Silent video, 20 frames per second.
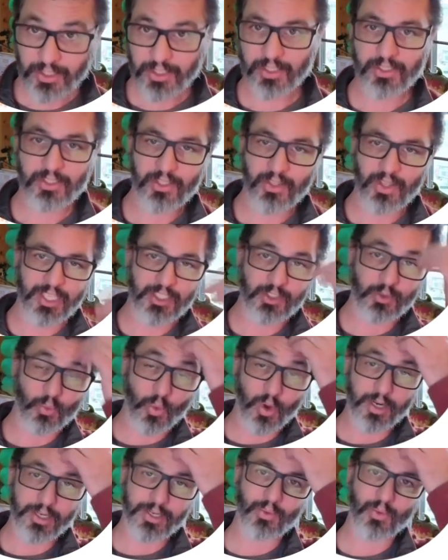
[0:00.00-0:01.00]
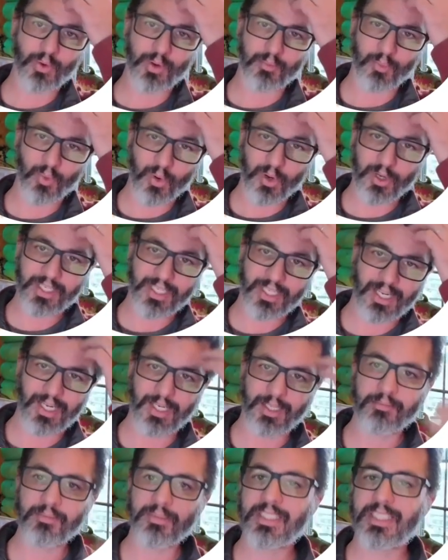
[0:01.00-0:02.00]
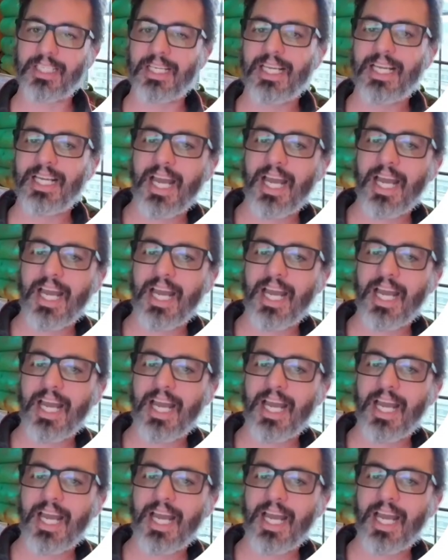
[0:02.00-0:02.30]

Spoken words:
So that's 1 or more times.